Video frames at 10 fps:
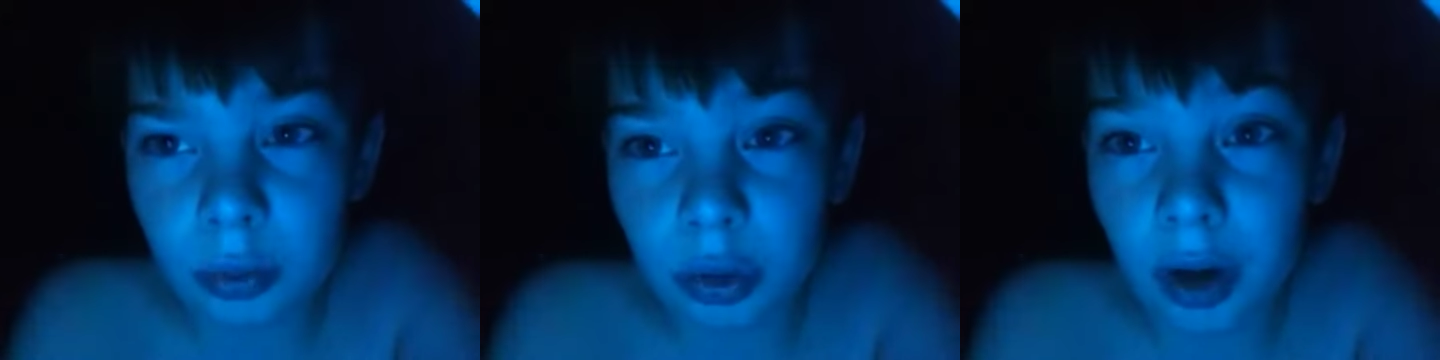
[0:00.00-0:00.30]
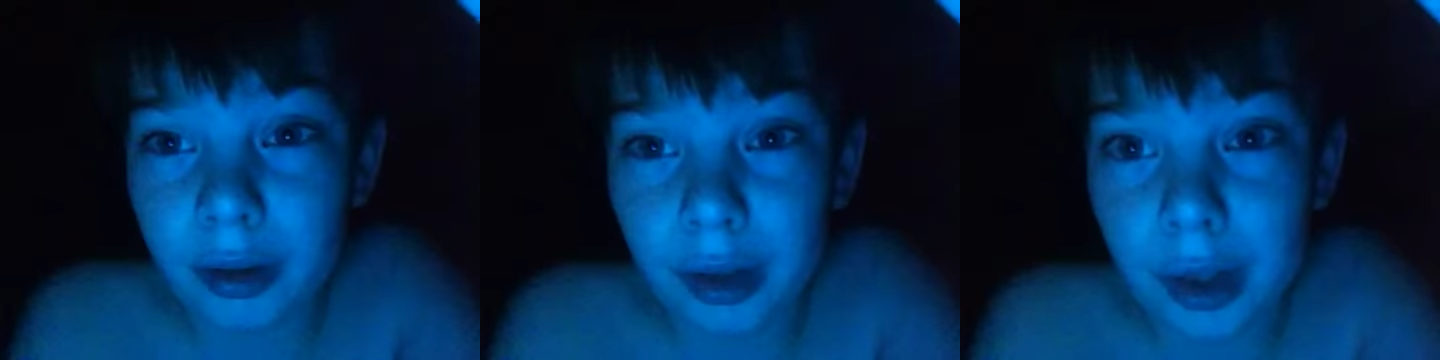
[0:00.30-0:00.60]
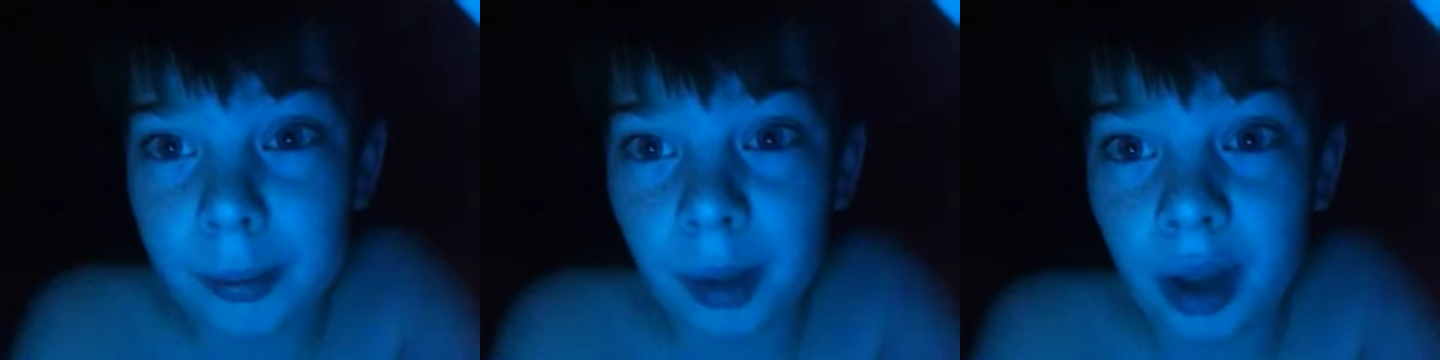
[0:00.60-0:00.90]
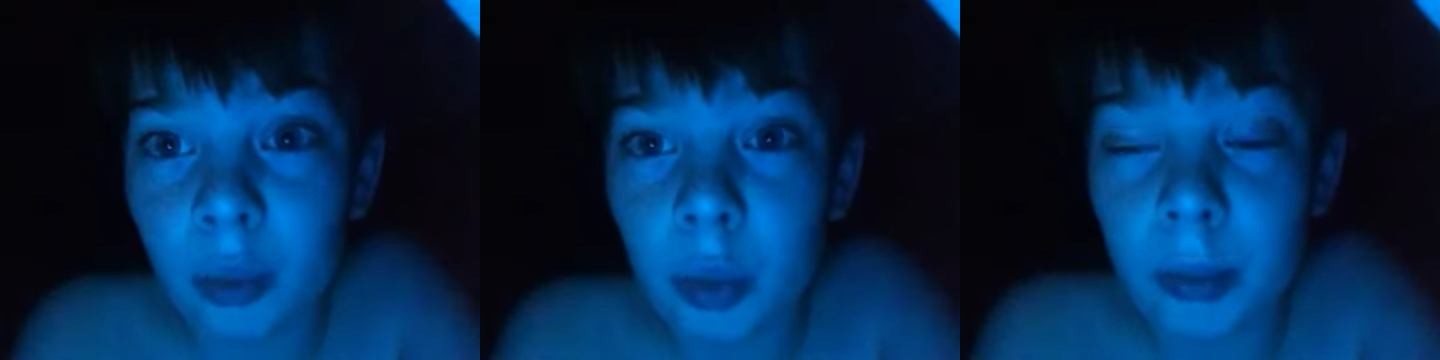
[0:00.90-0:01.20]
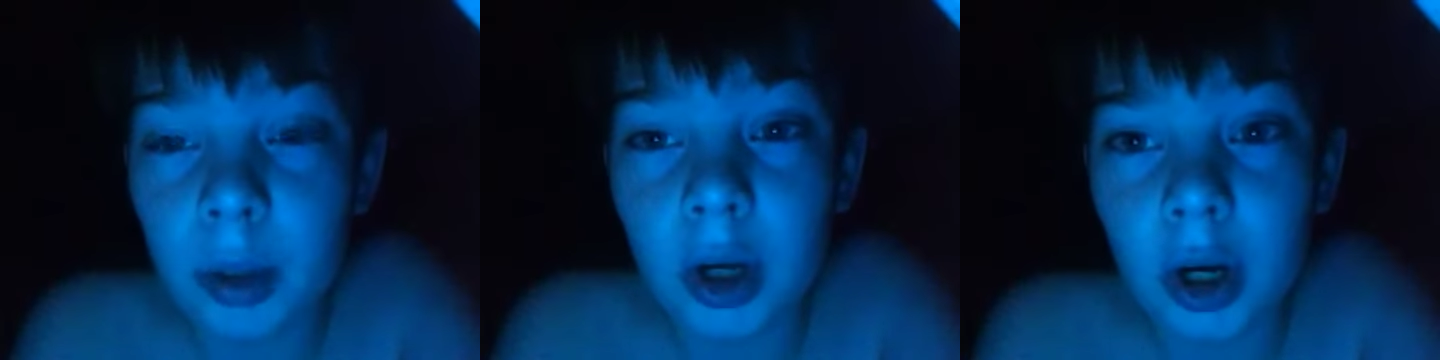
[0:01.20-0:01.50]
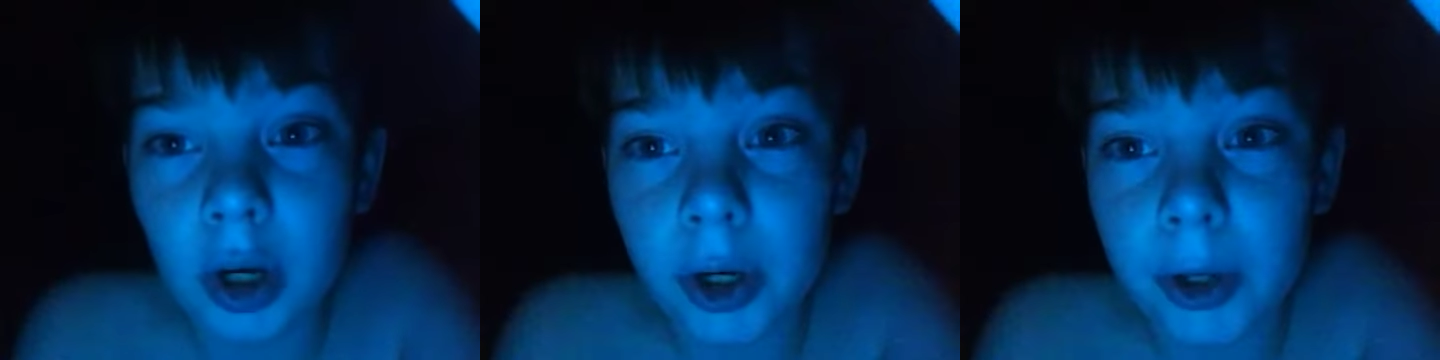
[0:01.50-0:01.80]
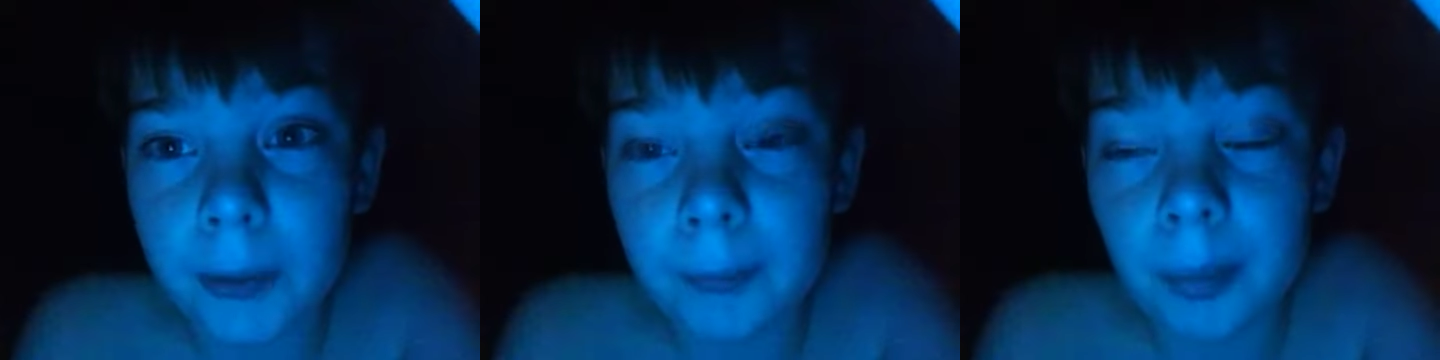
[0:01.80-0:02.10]
dry lake beds would be
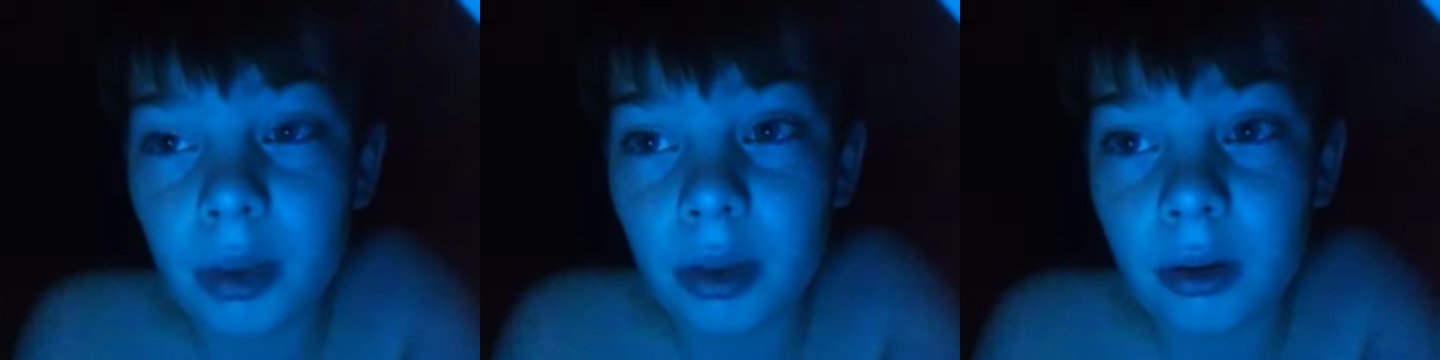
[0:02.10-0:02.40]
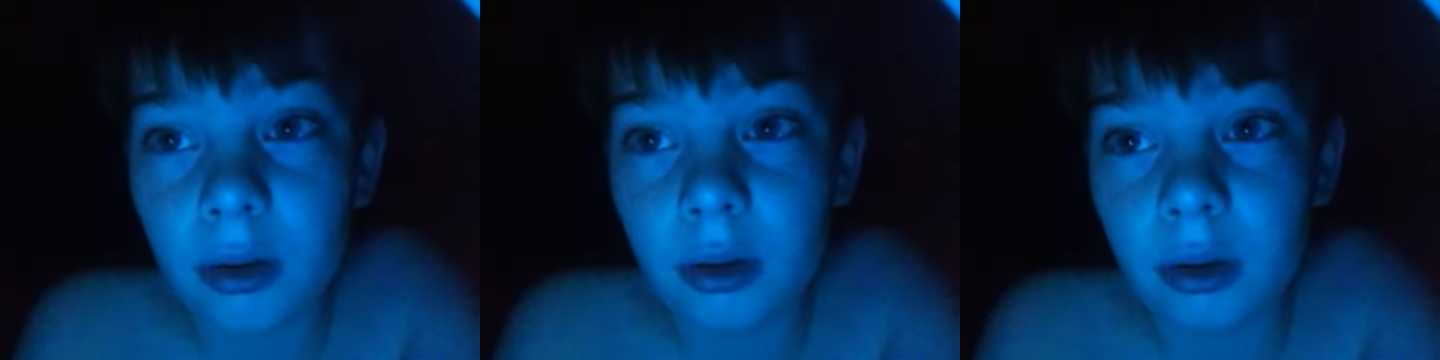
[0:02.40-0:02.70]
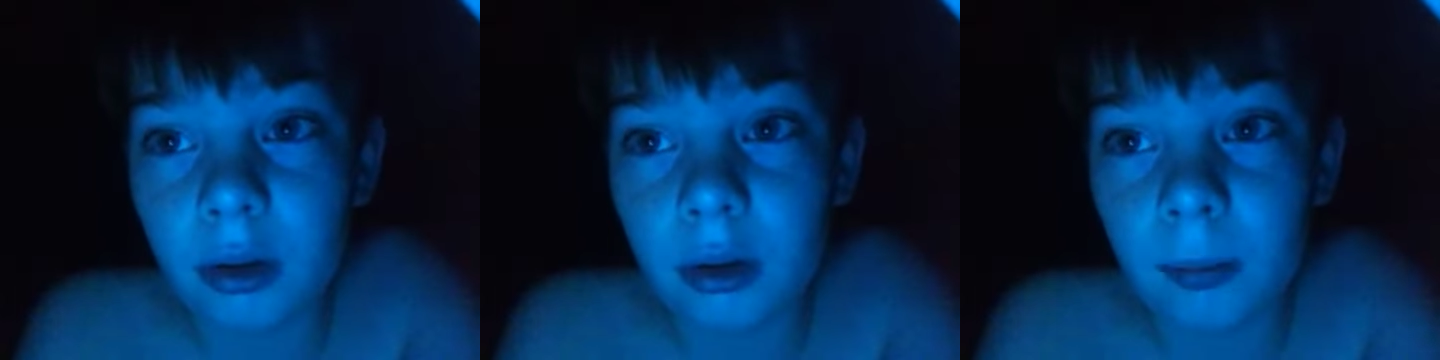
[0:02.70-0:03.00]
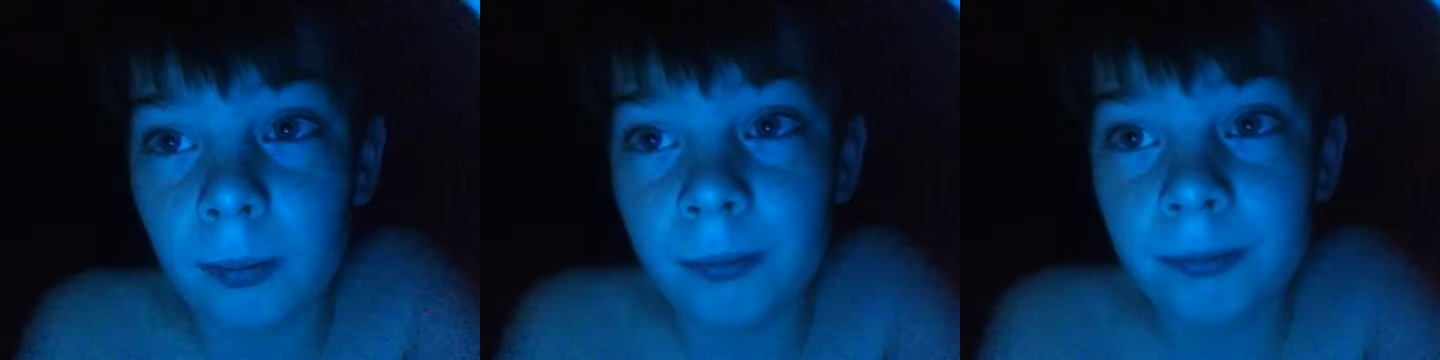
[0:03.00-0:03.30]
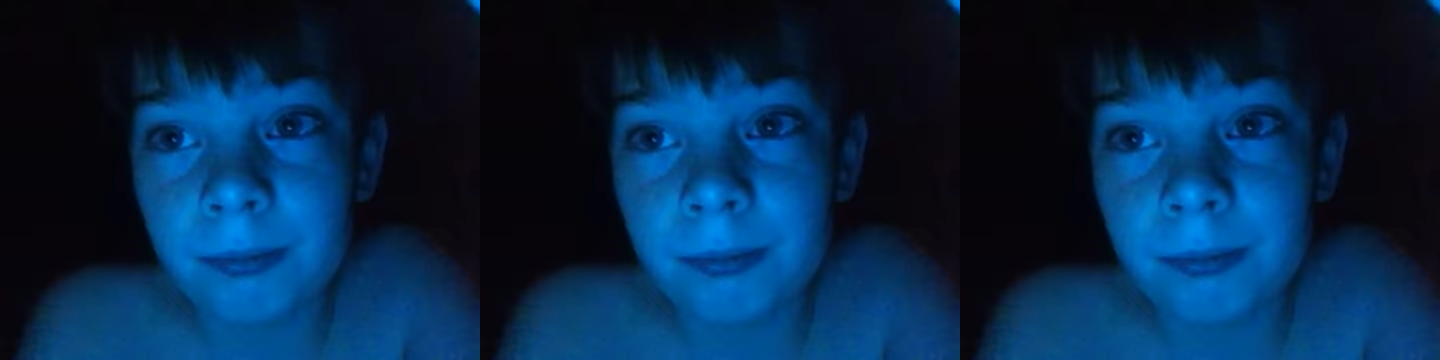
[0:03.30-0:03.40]
gone. Um,